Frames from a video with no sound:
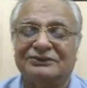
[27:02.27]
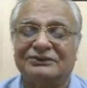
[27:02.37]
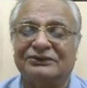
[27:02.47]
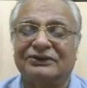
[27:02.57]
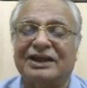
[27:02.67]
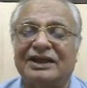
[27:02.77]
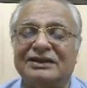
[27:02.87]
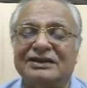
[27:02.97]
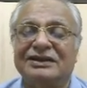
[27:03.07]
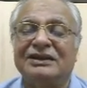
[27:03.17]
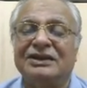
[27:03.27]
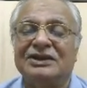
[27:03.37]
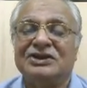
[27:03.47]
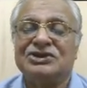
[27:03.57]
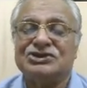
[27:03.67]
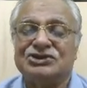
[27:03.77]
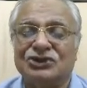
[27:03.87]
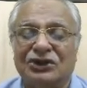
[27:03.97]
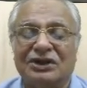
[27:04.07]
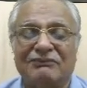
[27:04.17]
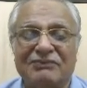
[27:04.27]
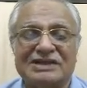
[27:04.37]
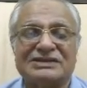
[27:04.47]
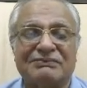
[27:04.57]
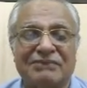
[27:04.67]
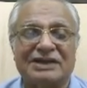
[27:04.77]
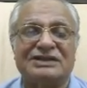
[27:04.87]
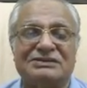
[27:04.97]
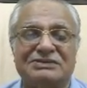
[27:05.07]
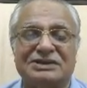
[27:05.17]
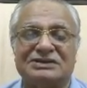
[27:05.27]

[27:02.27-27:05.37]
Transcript: Look at the shore-based management.